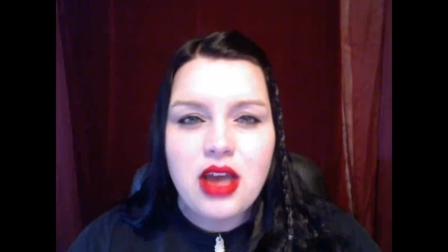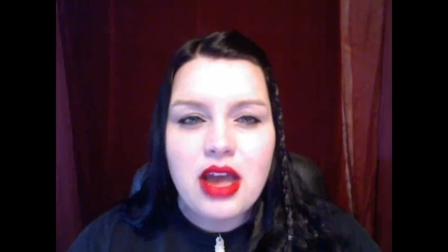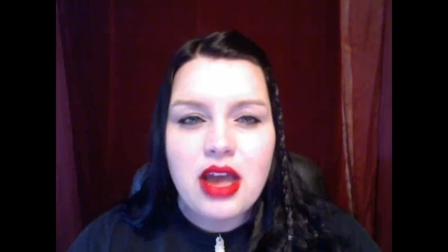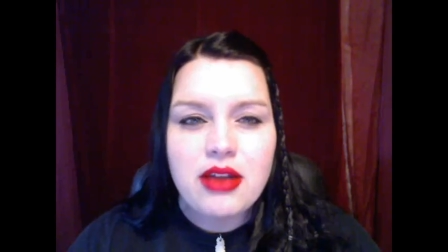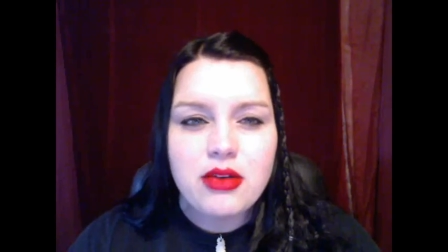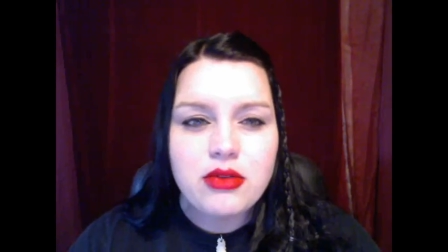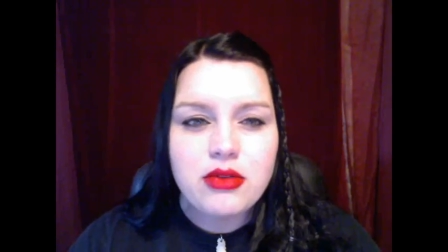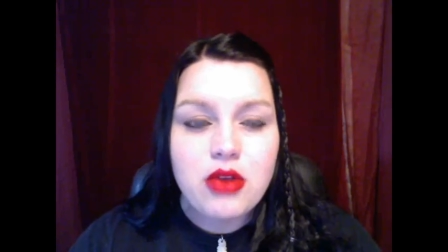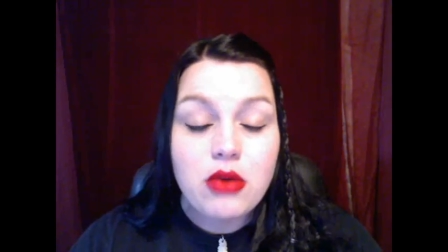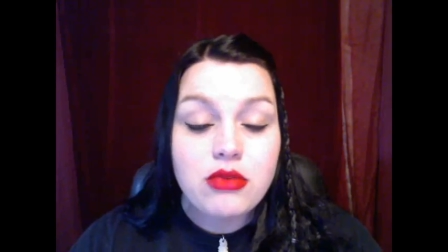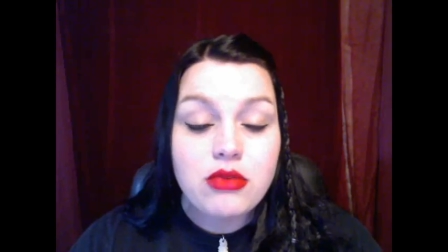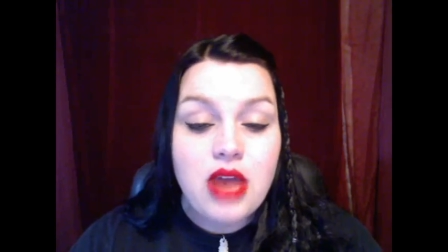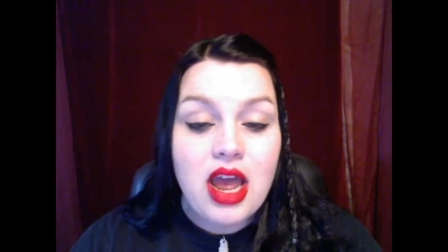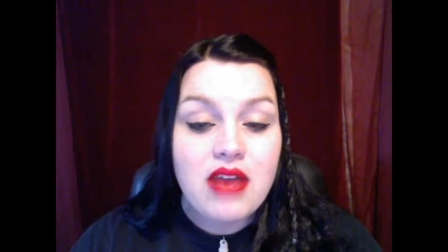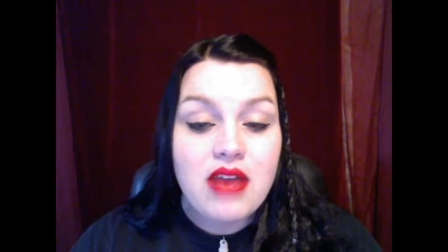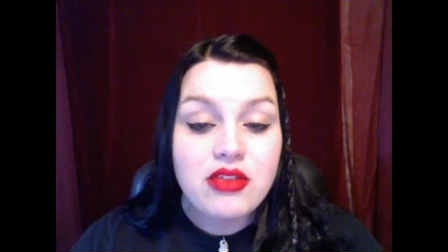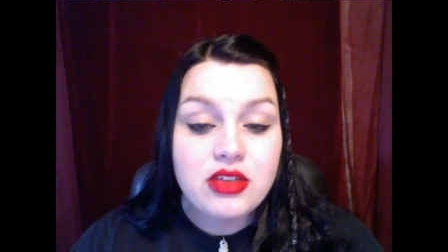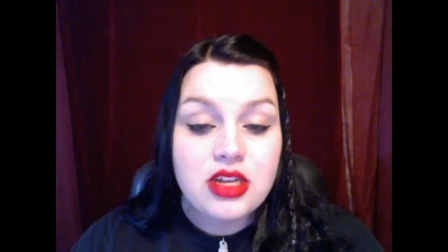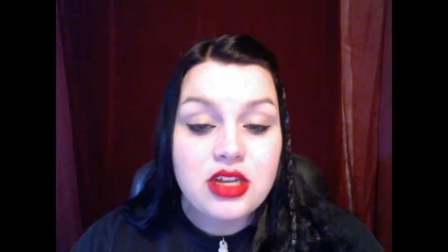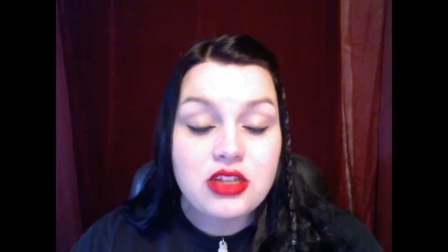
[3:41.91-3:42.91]
I don't know, I
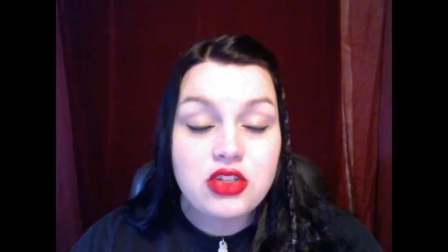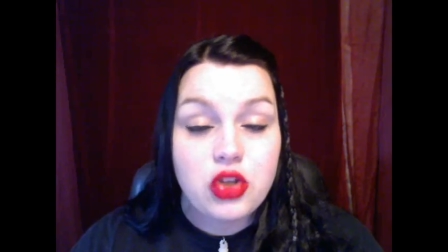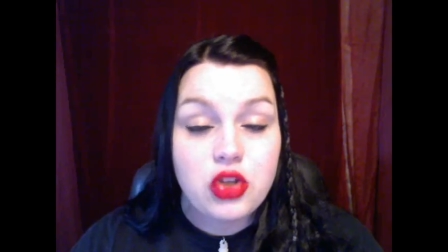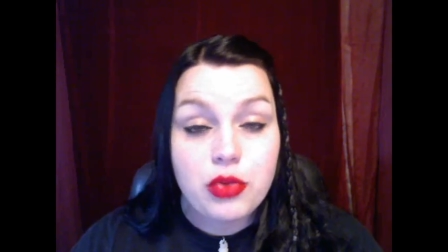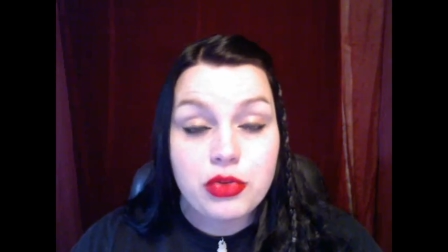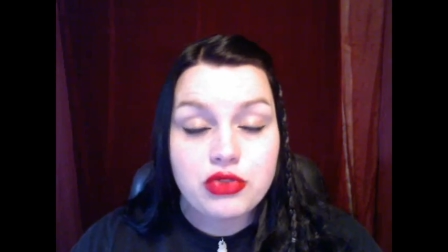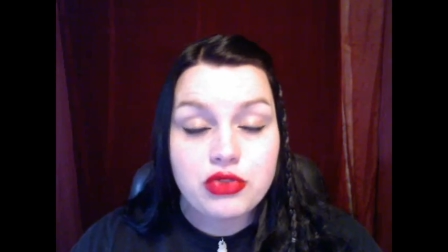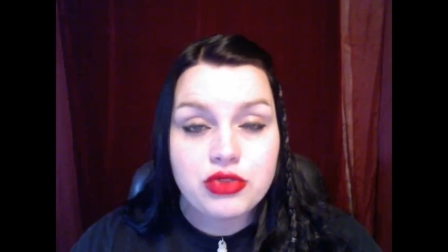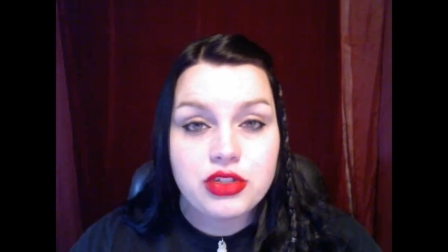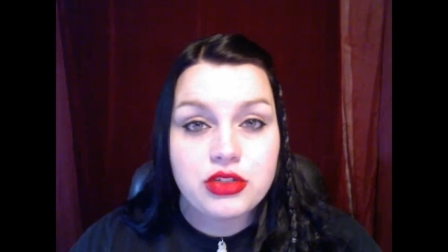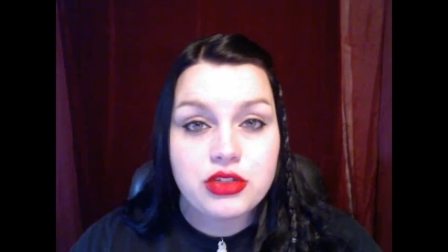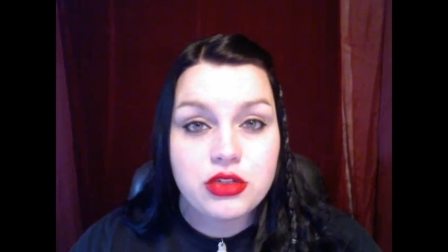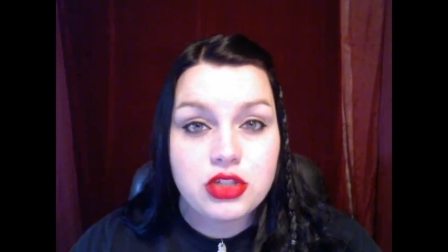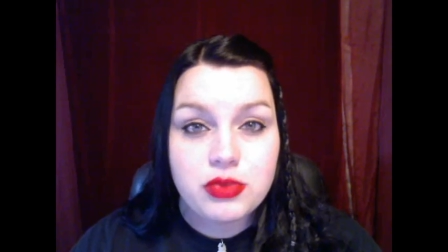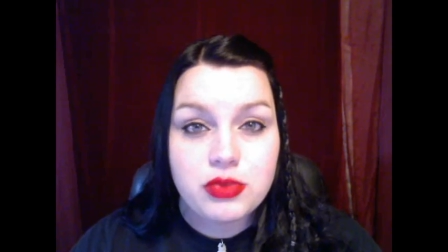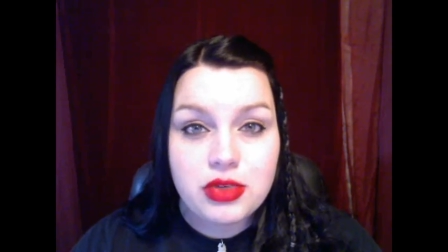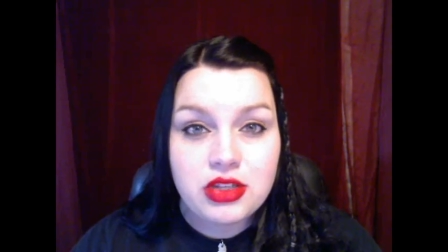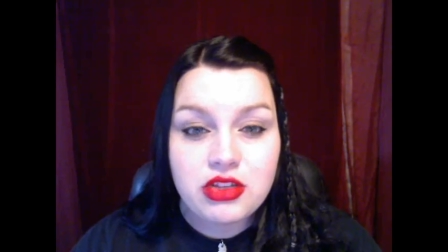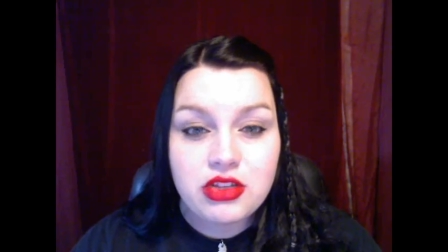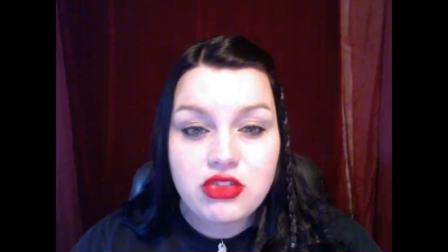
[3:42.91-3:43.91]
haven't done too much research,
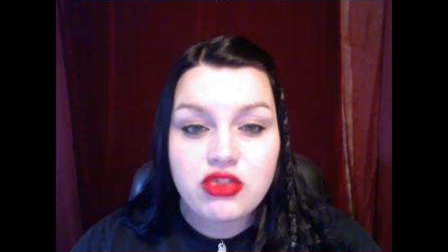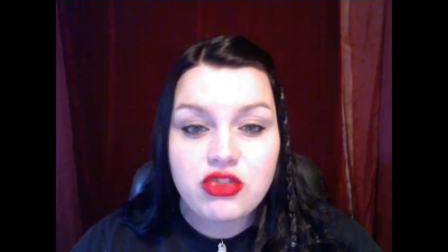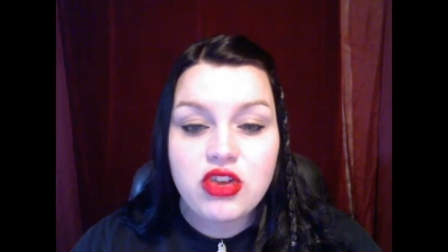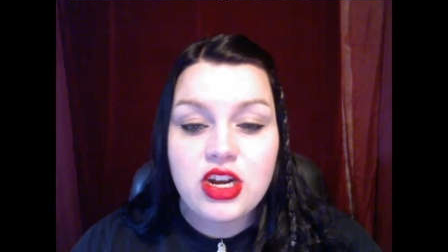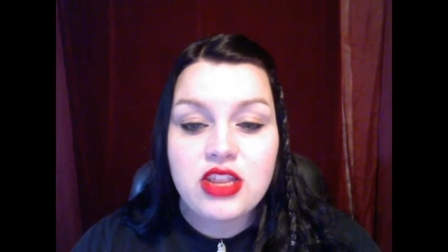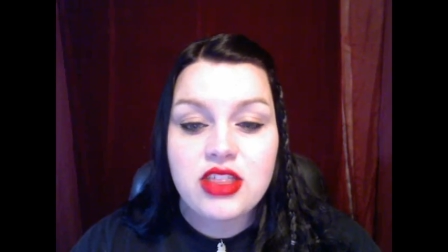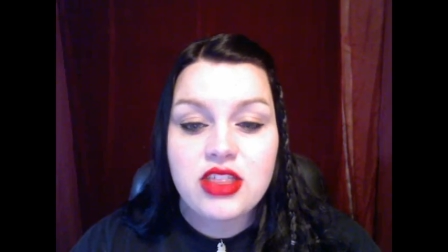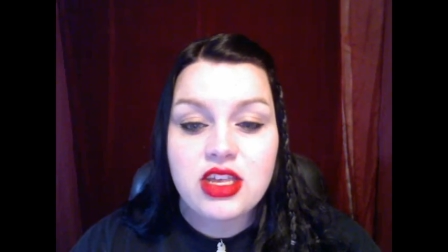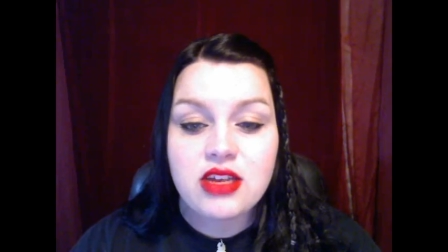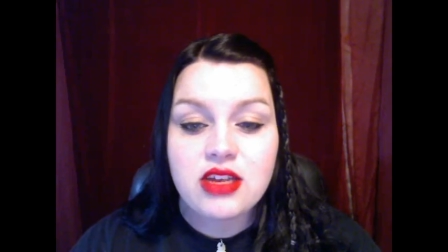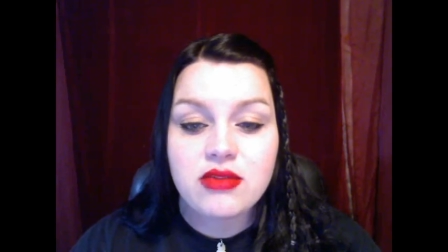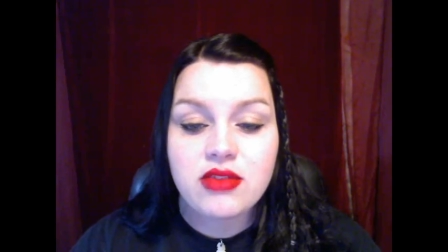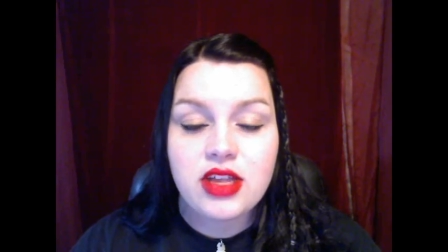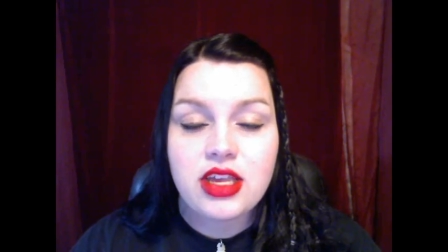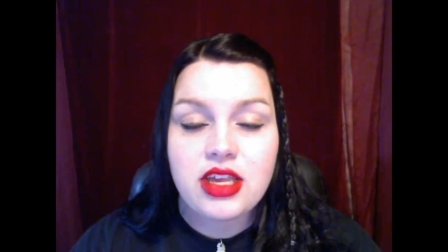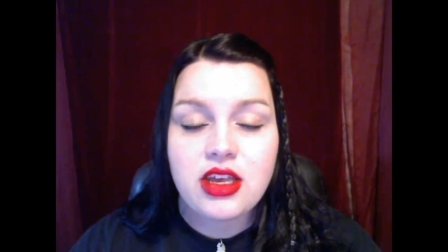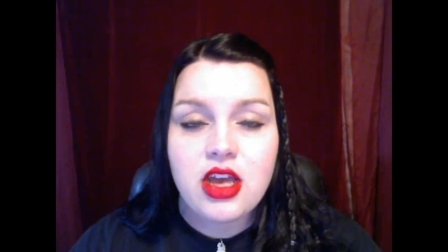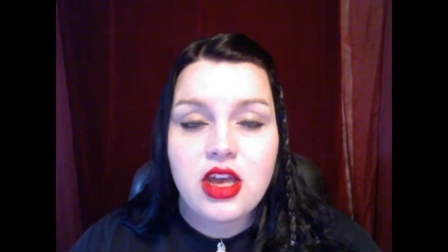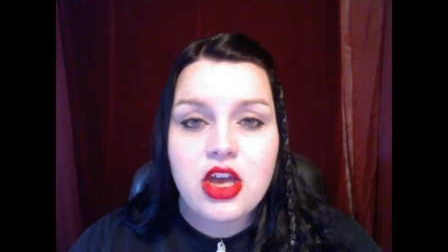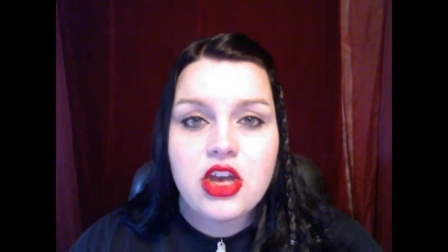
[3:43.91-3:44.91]
but trying to think of
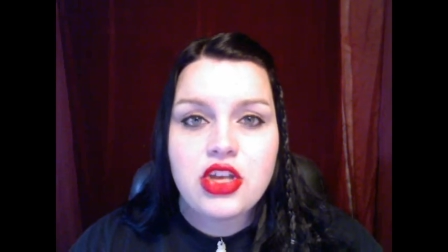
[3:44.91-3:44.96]
like,